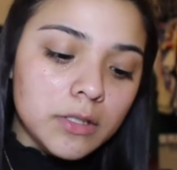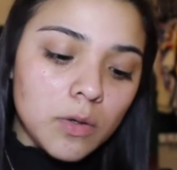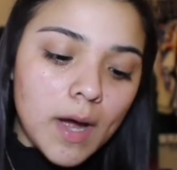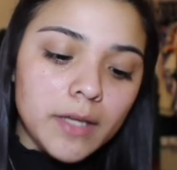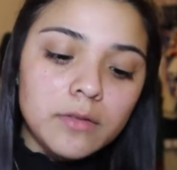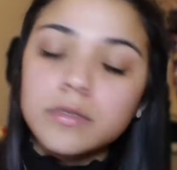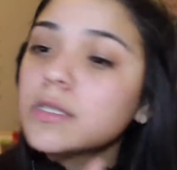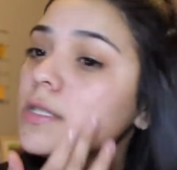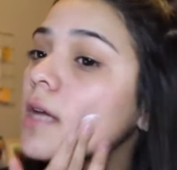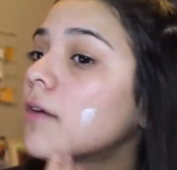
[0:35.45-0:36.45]
So I use
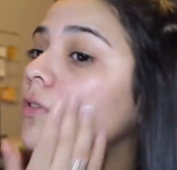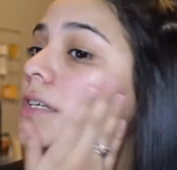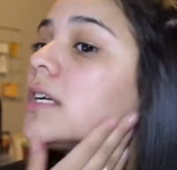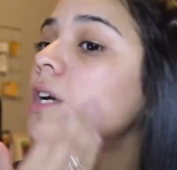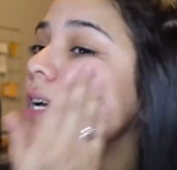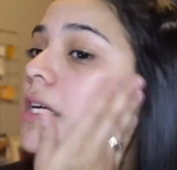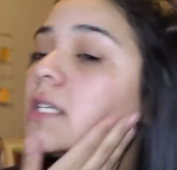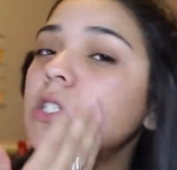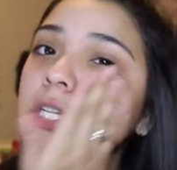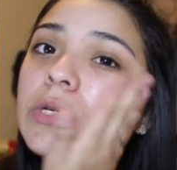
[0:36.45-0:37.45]
this every
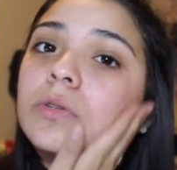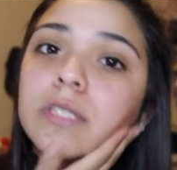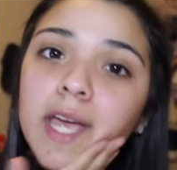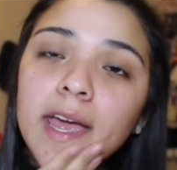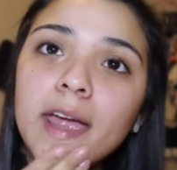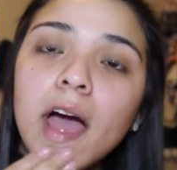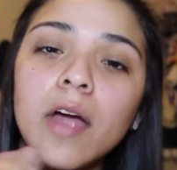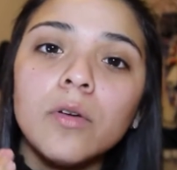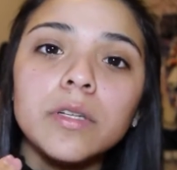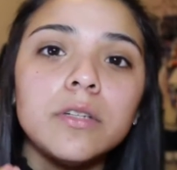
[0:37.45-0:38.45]
single day.
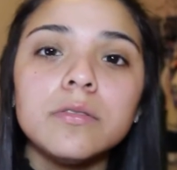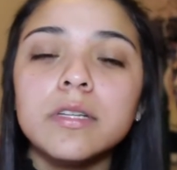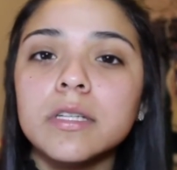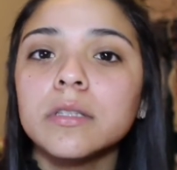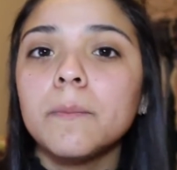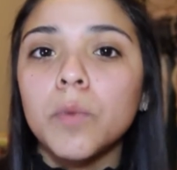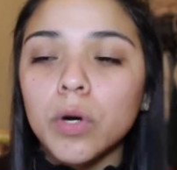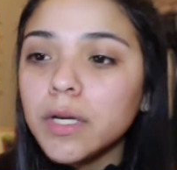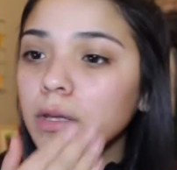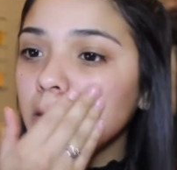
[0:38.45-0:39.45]
I only use this in the
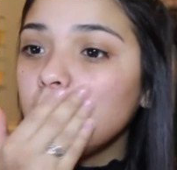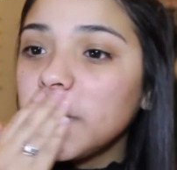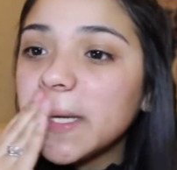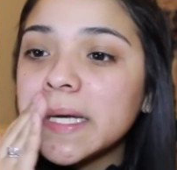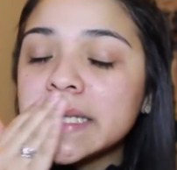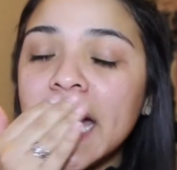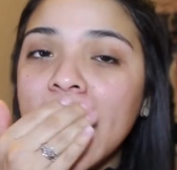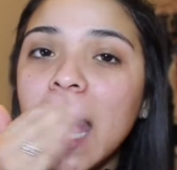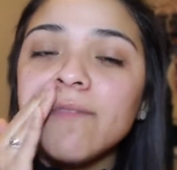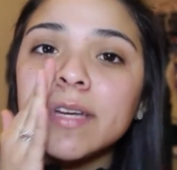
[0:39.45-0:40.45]
morning though, because I
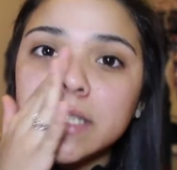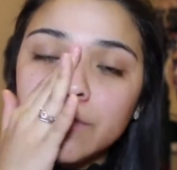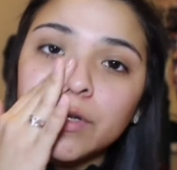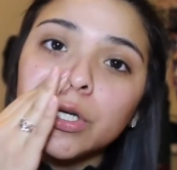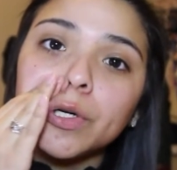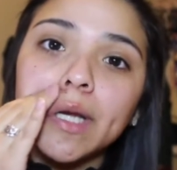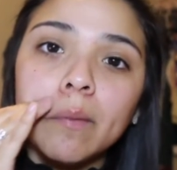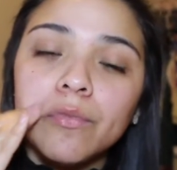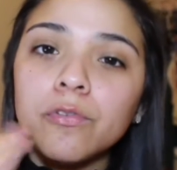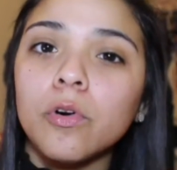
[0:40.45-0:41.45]
have a different
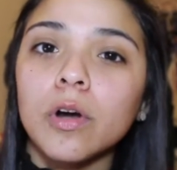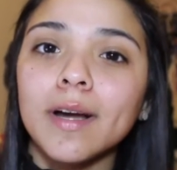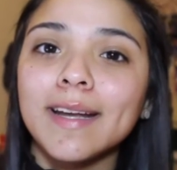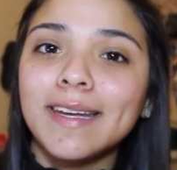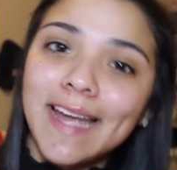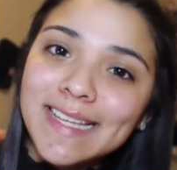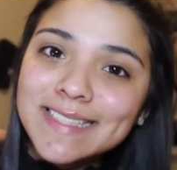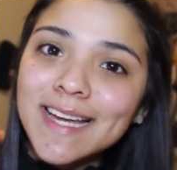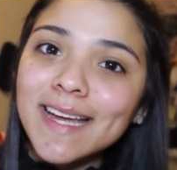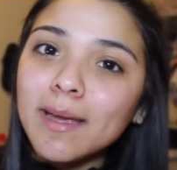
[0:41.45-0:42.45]
cream for
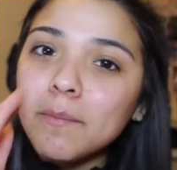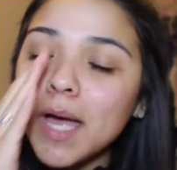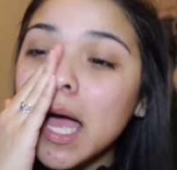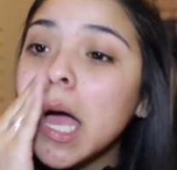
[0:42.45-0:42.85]
nighttime.